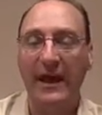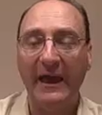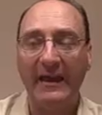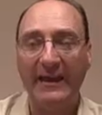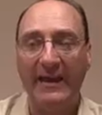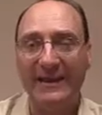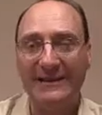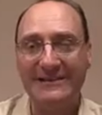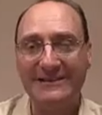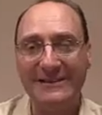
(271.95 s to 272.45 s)

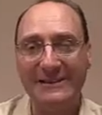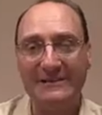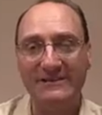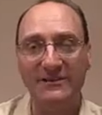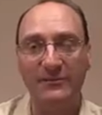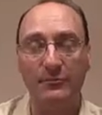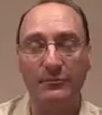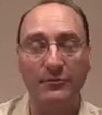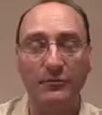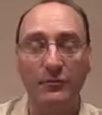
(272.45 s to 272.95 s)
and as
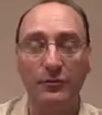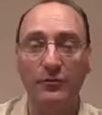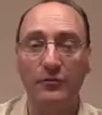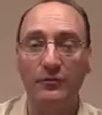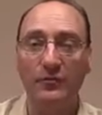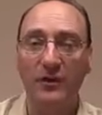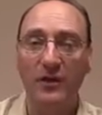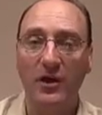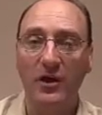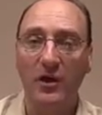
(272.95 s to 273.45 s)
things
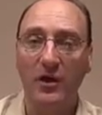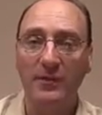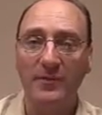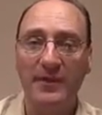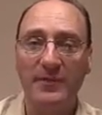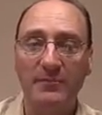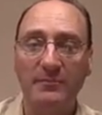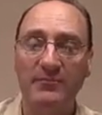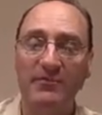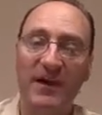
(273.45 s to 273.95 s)
improve,
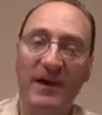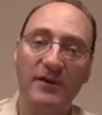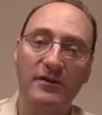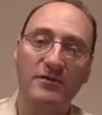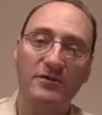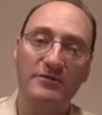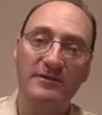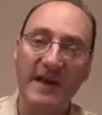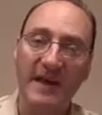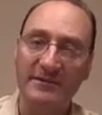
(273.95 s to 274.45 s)
the value
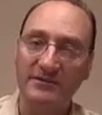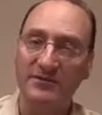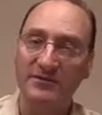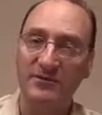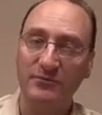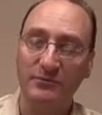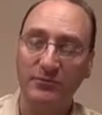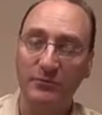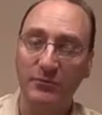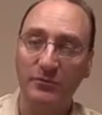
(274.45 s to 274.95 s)
of those
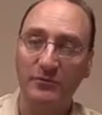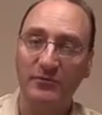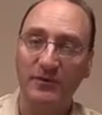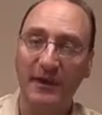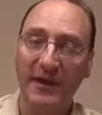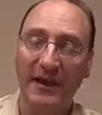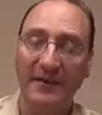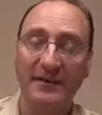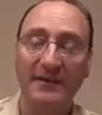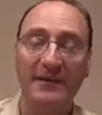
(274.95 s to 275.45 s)
assets improve,
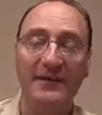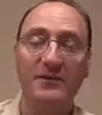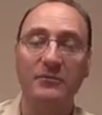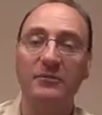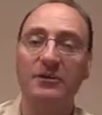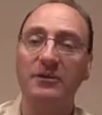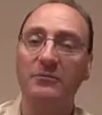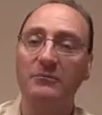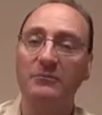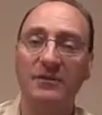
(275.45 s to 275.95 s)
and they end
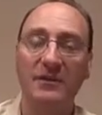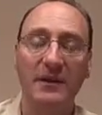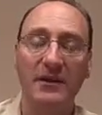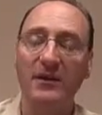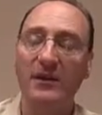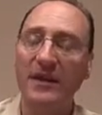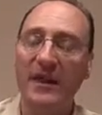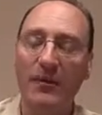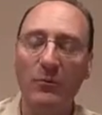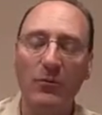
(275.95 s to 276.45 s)
up
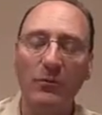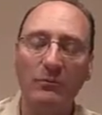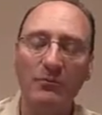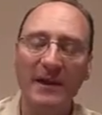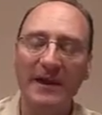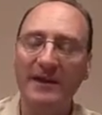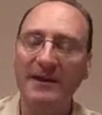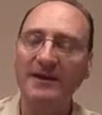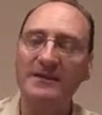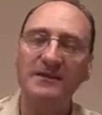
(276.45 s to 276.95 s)
they will
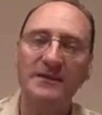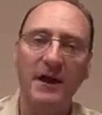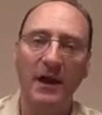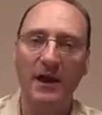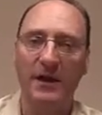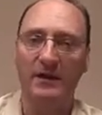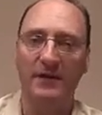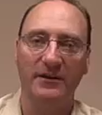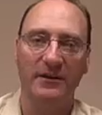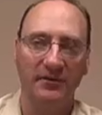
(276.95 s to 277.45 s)
make a
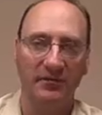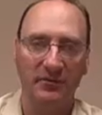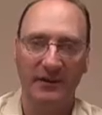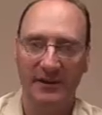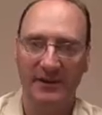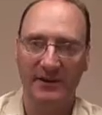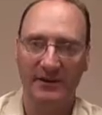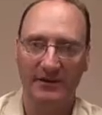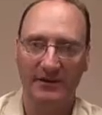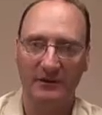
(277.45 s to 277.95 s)
ton of
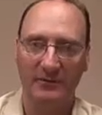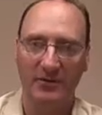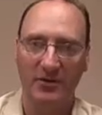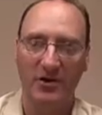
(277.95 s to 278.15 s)
money